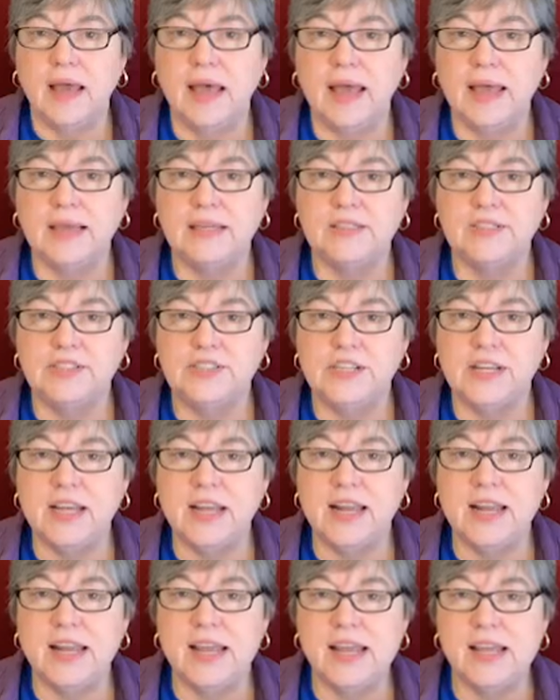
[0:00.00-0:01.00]
Hey,
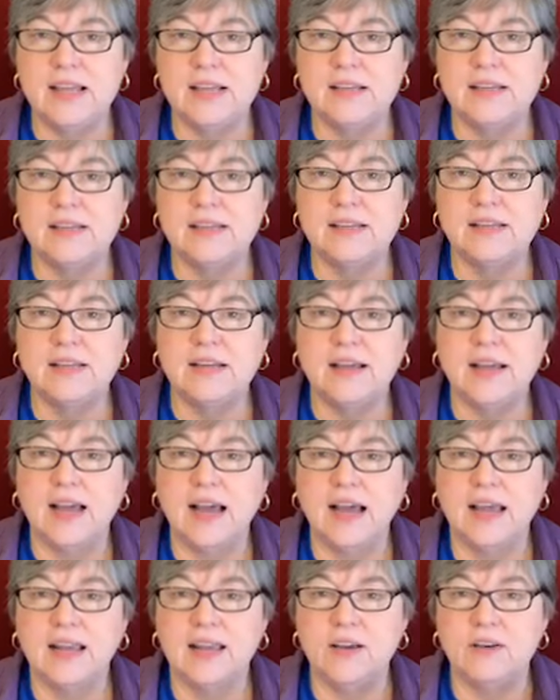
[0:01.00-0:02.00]
Jenny.
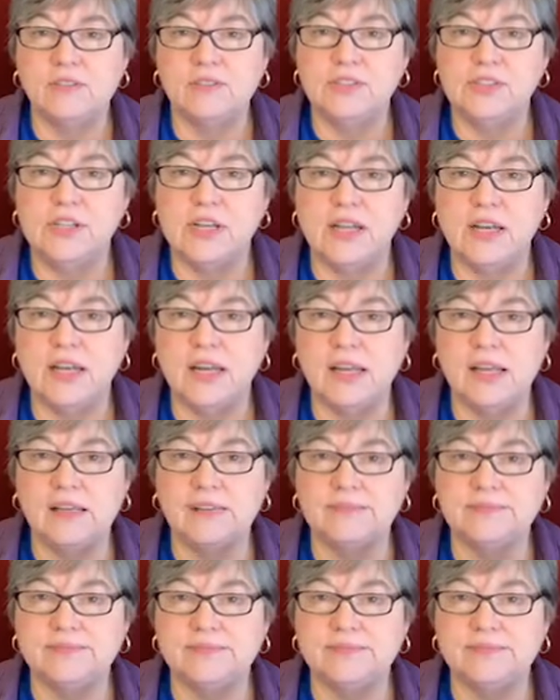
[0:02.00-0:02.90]
I know Jenny.